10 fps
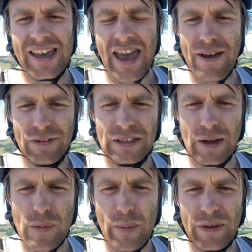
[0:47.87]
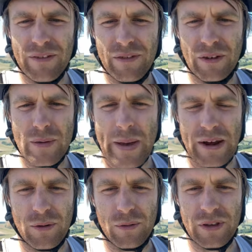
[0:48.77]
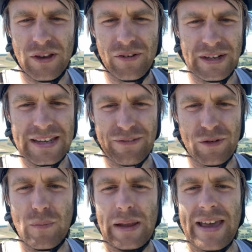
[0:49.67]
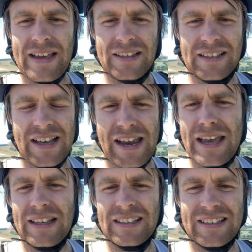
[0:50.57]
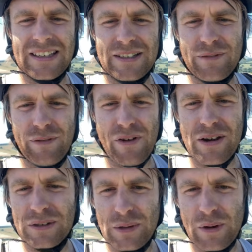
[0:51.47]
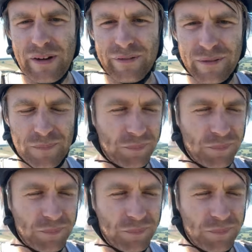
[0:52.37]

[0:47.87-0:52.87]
every time you put your foot on the pedal, you're in a different place and it just throws you off.